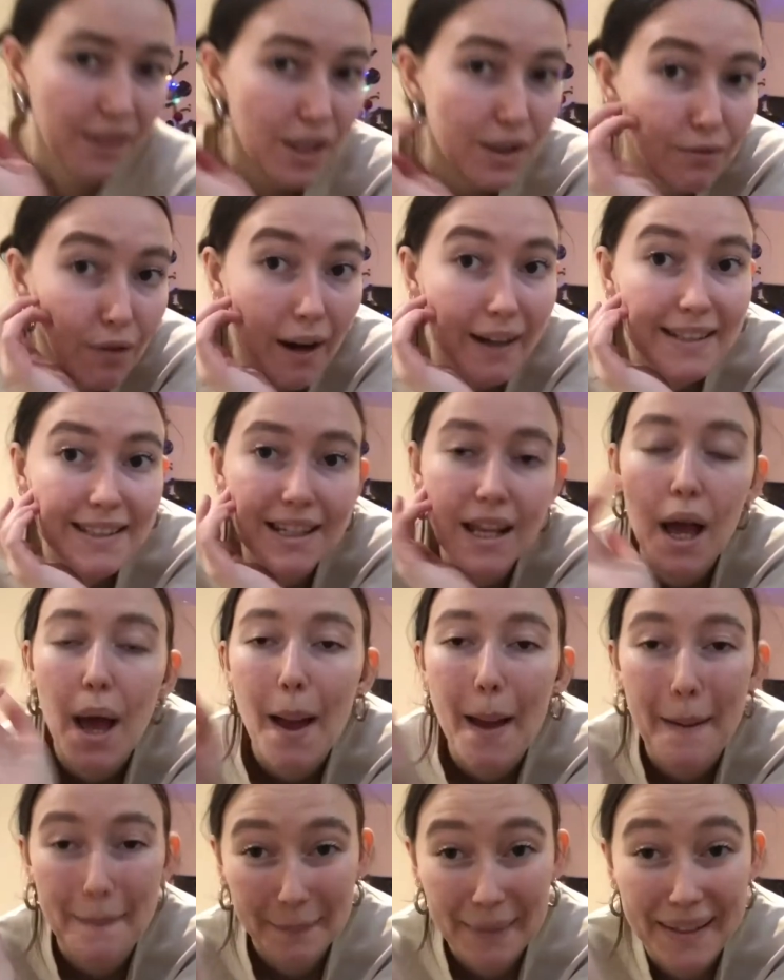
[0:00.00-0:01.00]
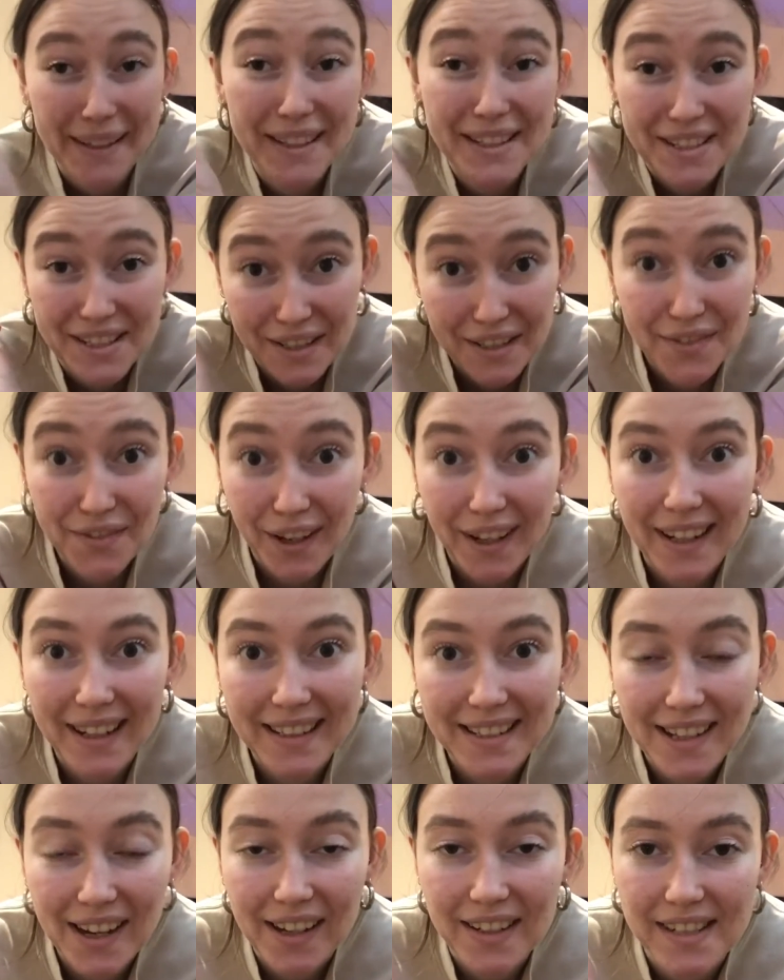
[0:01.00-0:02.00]
Right, my kitchen is finally
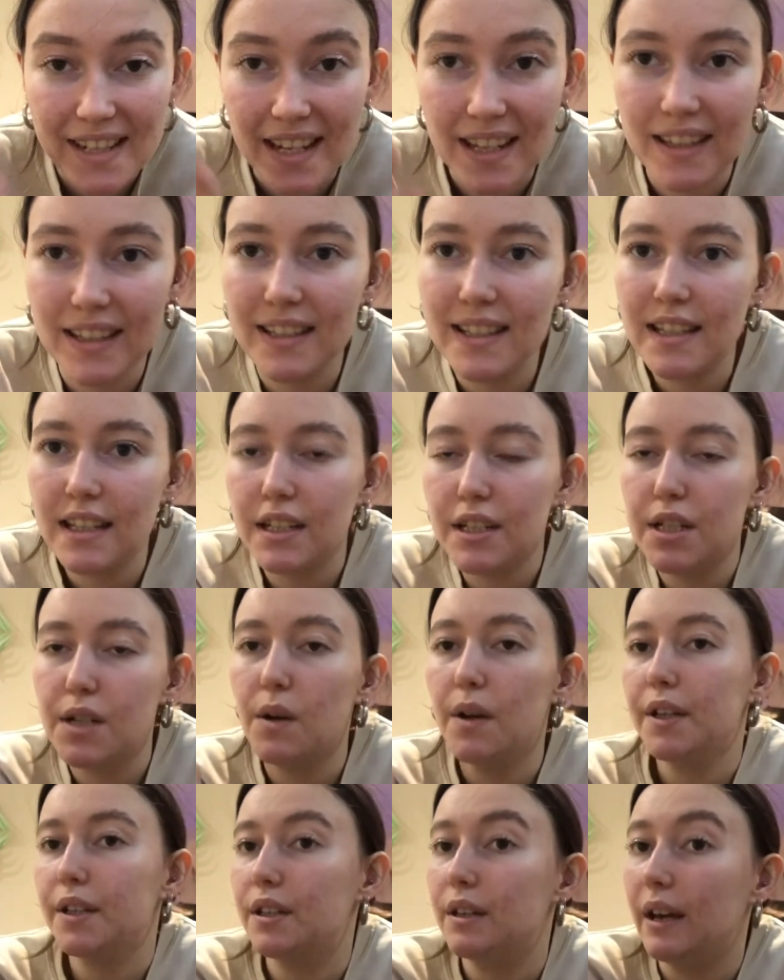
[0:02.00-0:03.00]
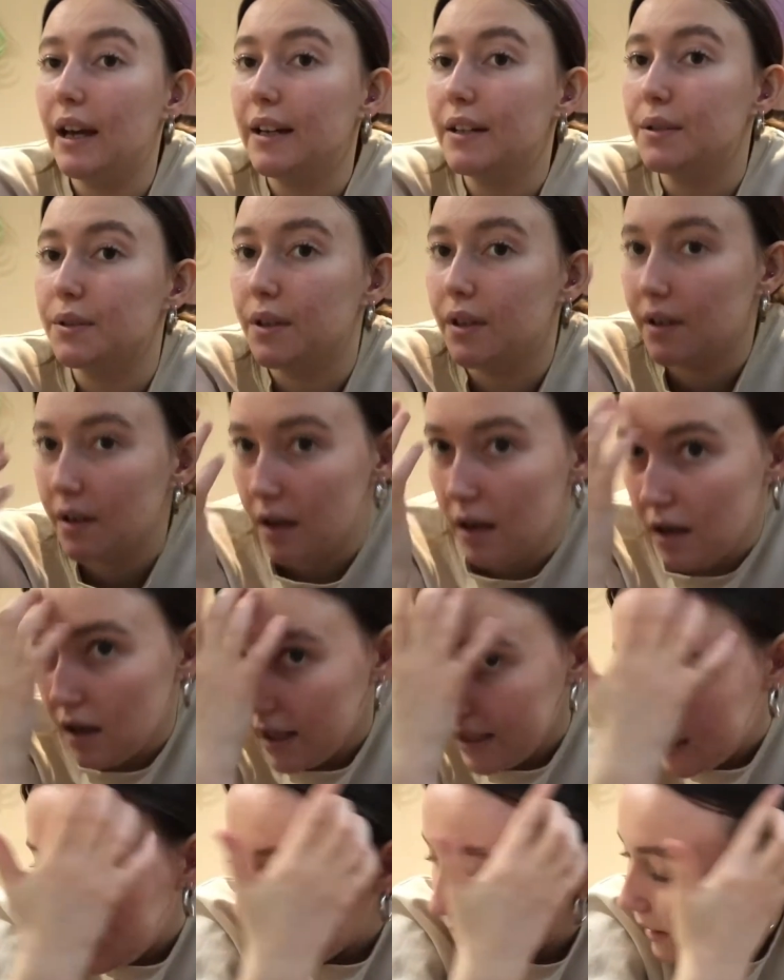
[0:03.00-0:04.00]
tidy. This is actually quite a cute angle though. The
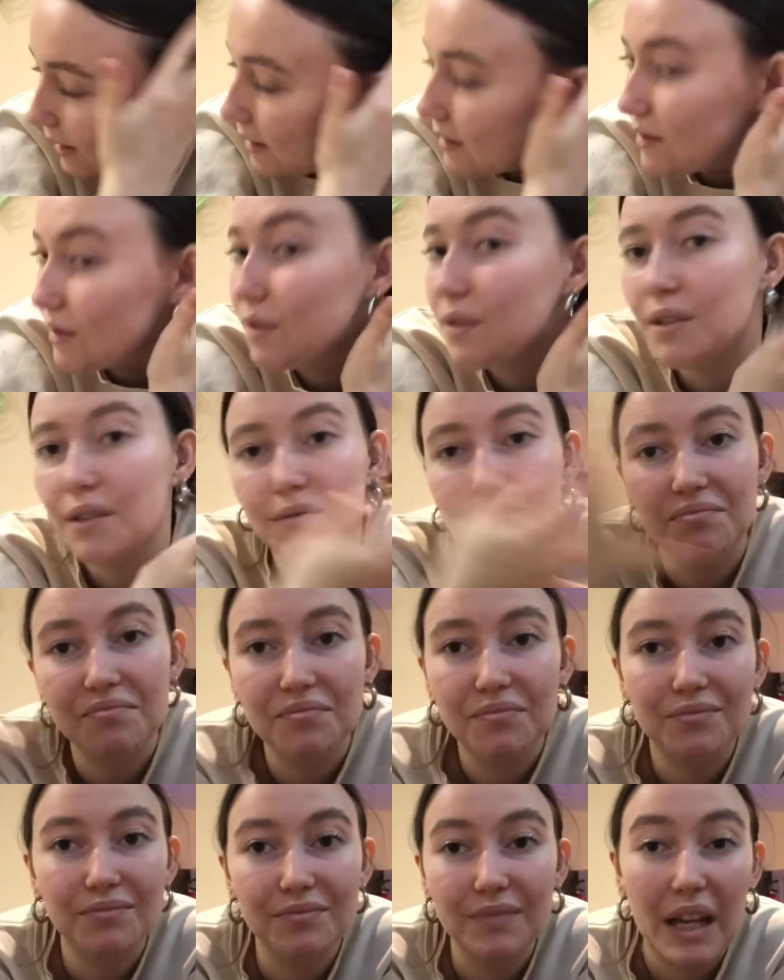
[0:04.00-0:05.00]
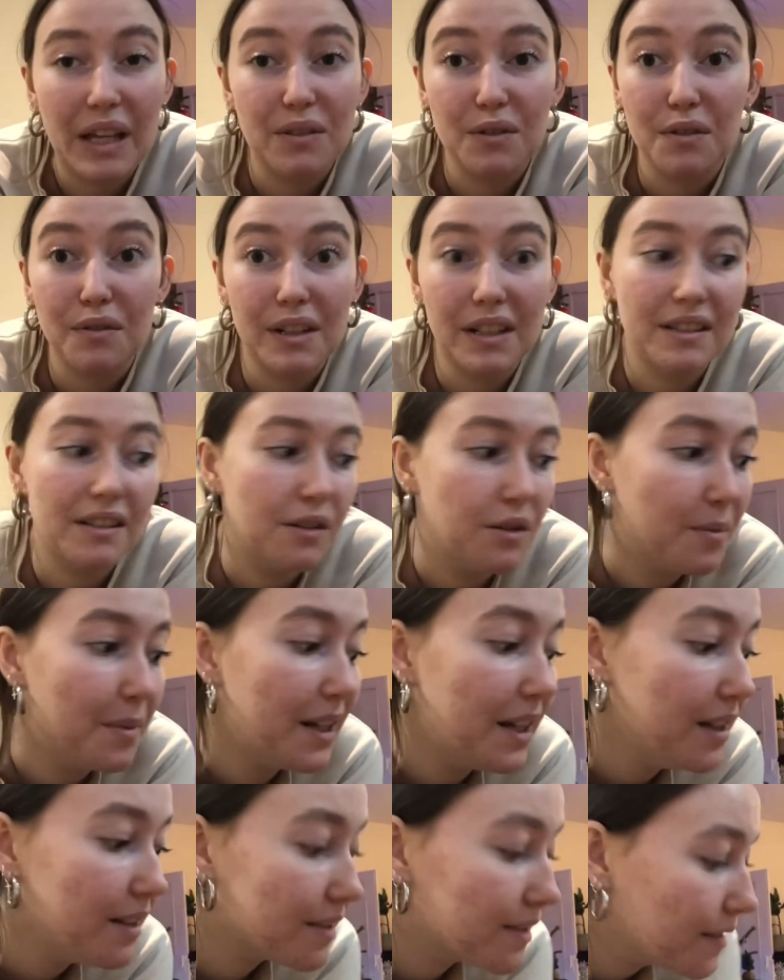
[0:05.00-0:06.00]
lighting is not as awful as it
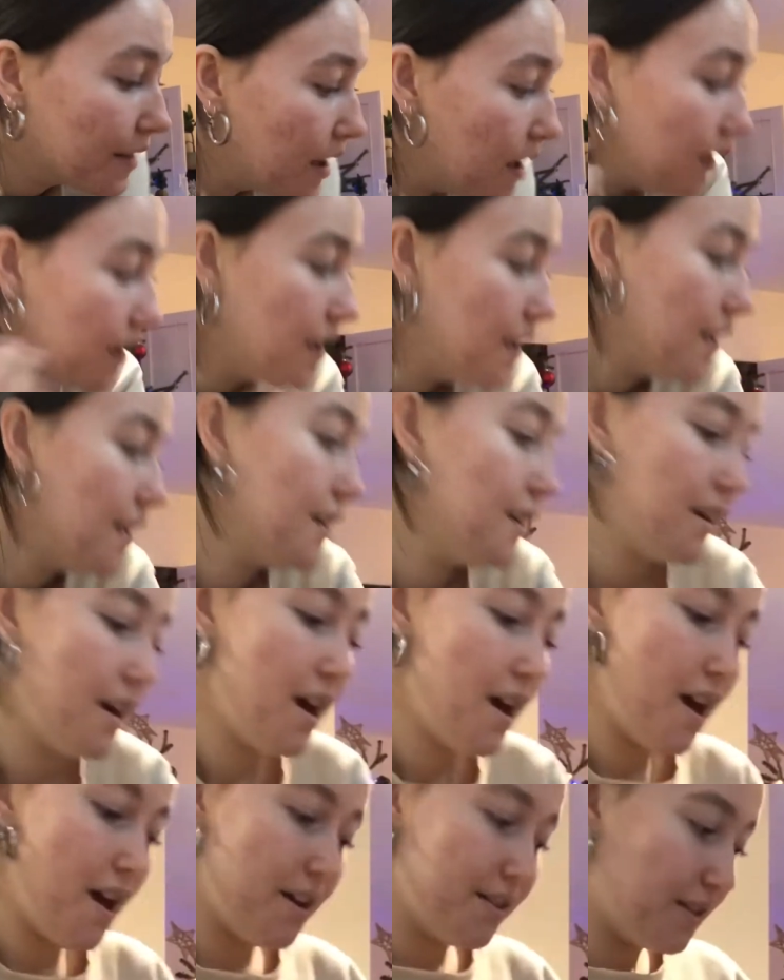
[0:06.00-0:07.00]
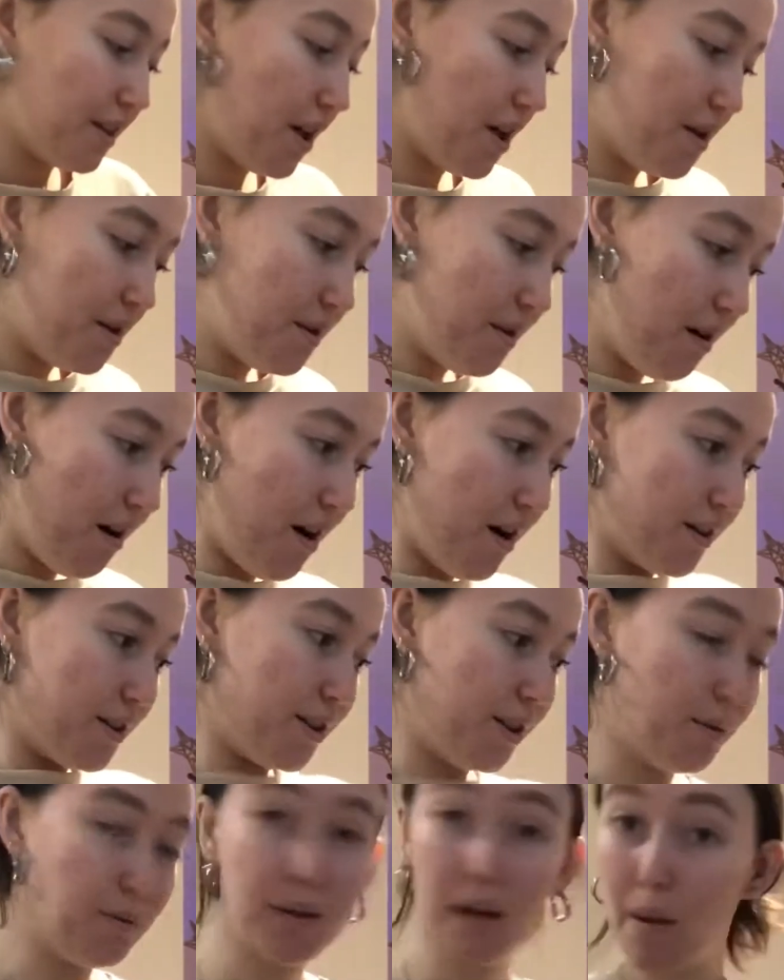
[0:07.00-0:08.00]
normally is. So I'll
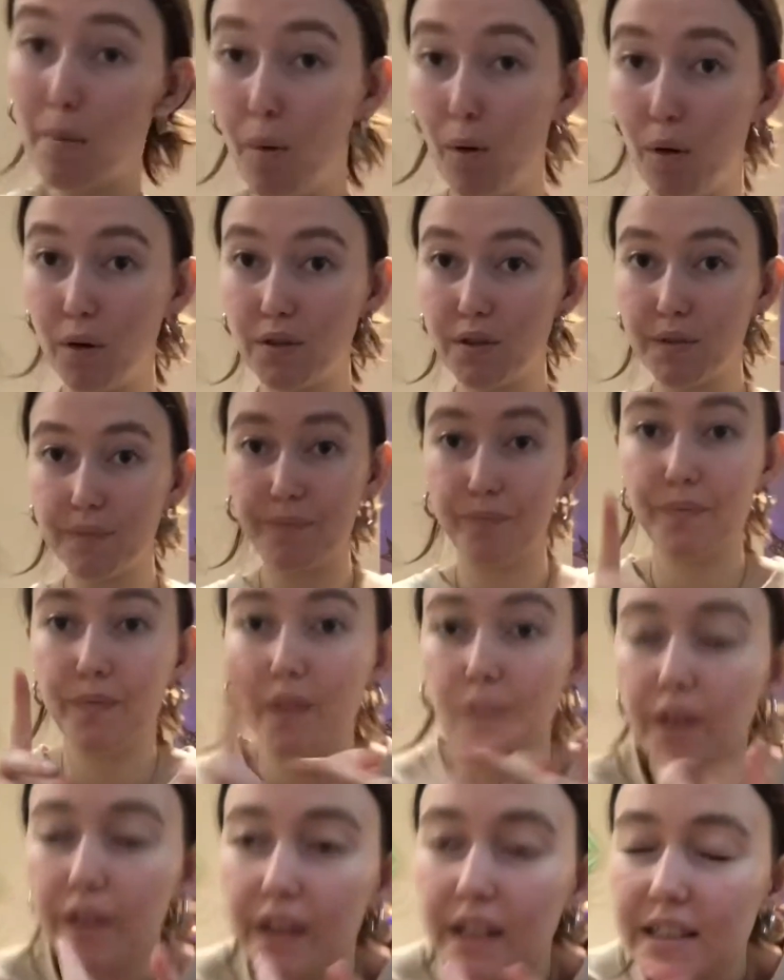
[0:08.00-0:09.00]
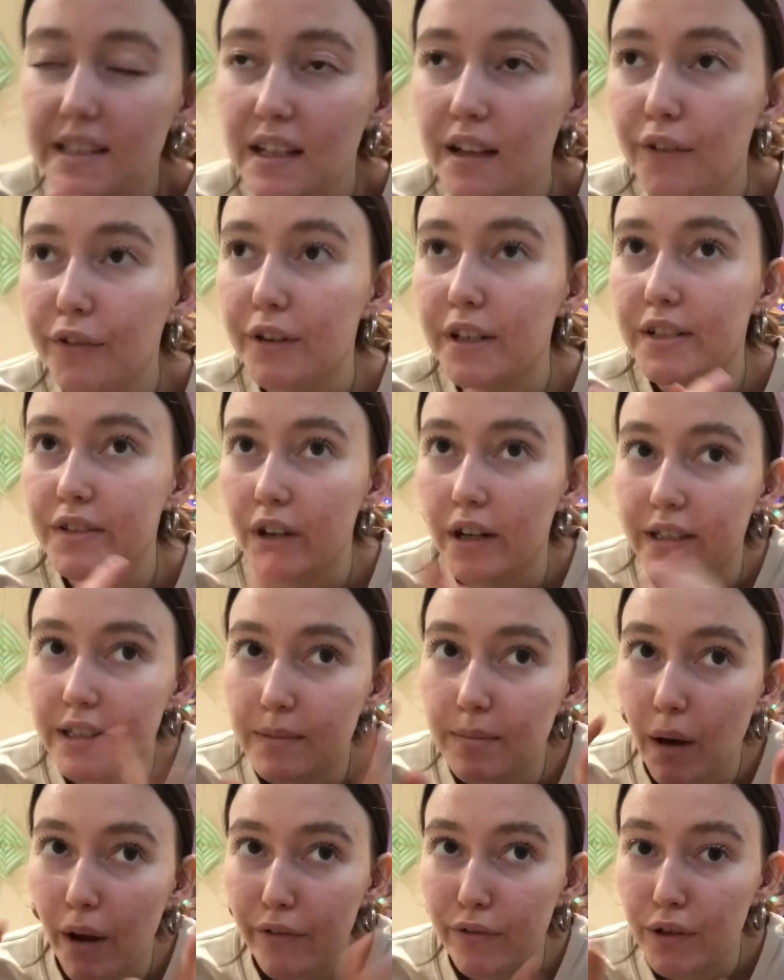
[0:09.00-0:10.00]
show you what I bought. The things in the freezer, I did
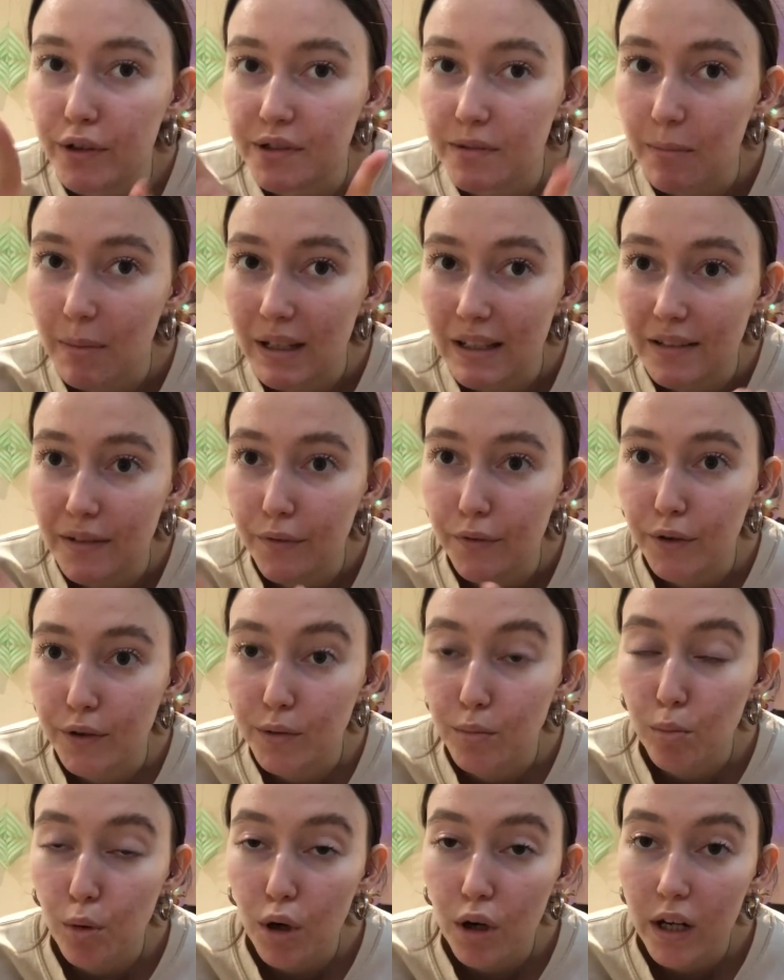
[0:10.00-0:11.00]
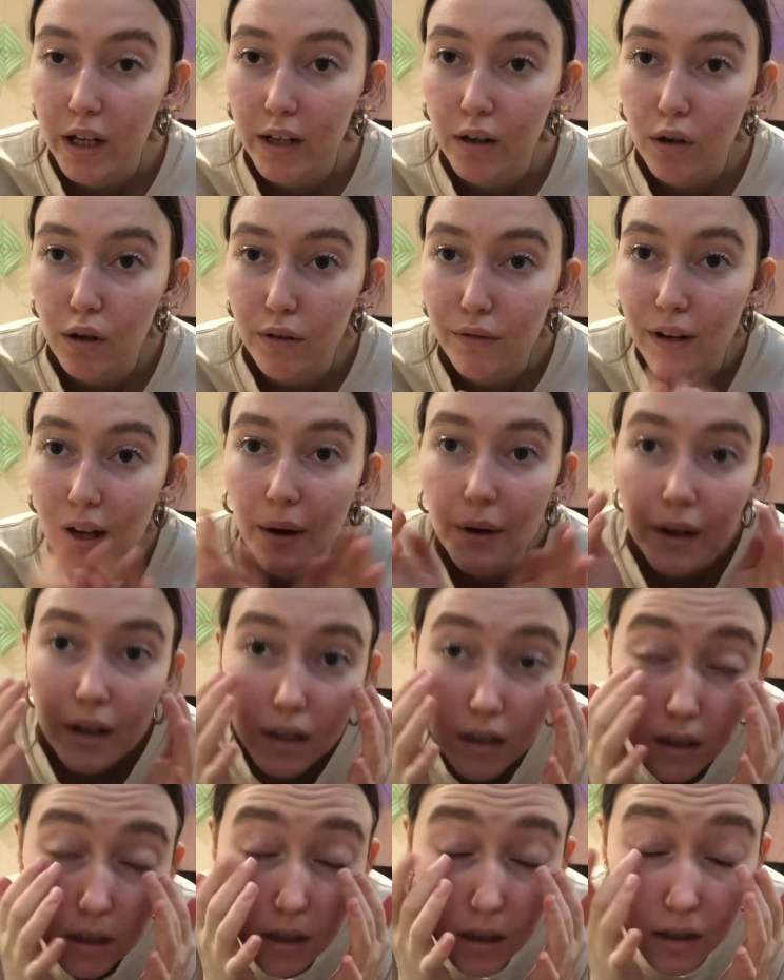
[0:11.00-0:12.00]
buy frozen peas and frozen broccoli and cauliflower
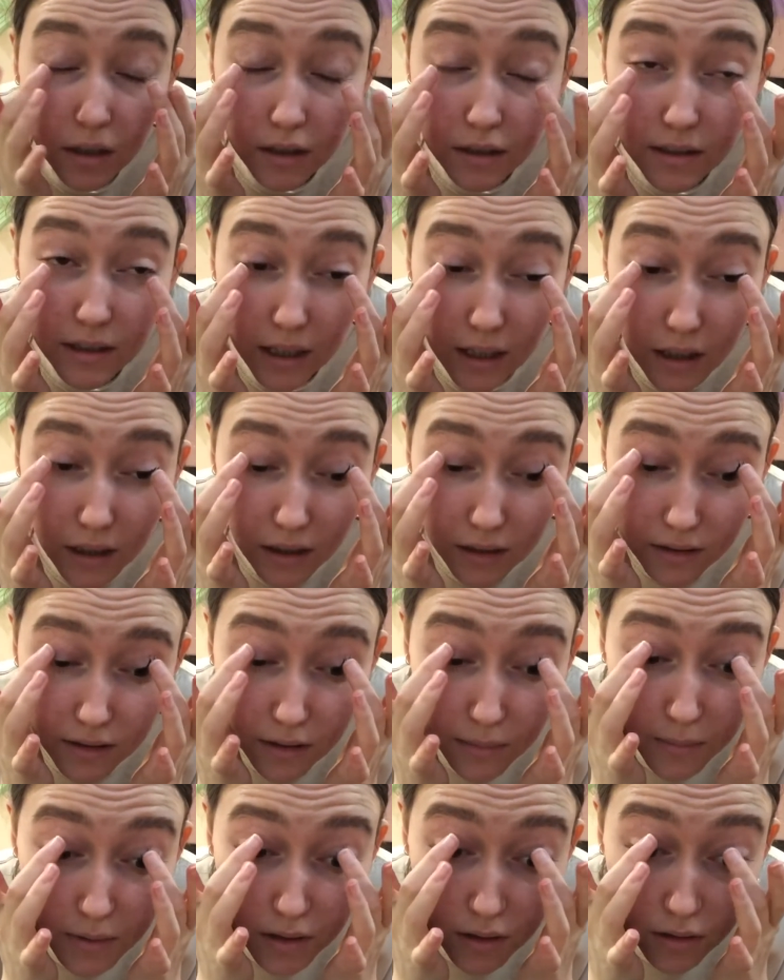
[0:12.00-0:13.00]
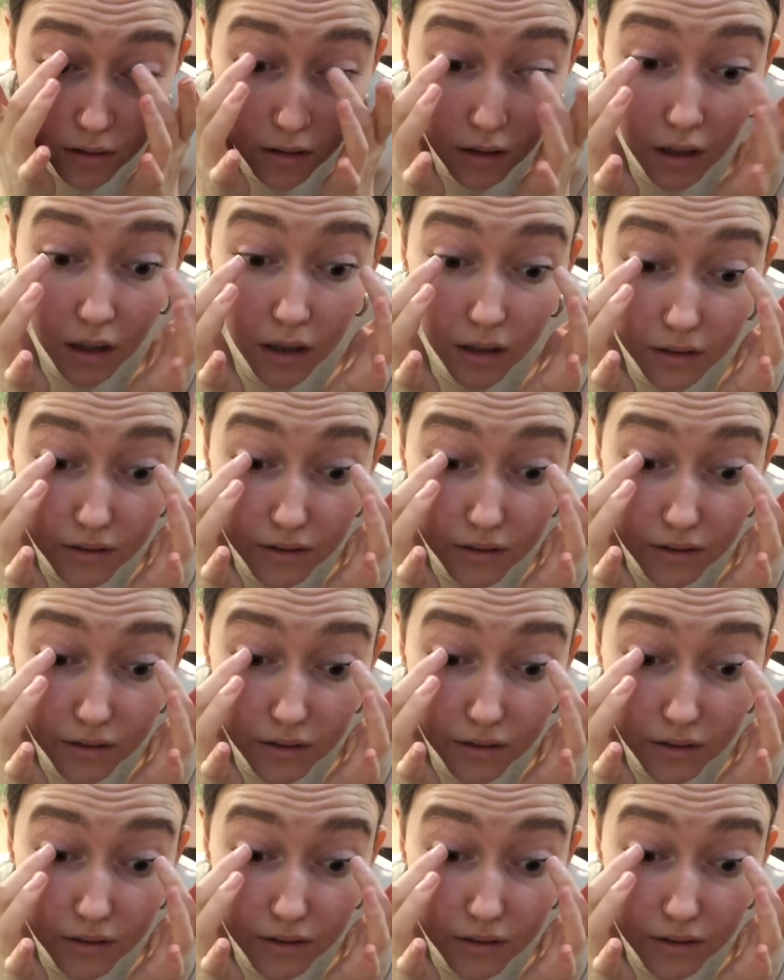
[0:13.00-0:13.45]
because they last so much longer.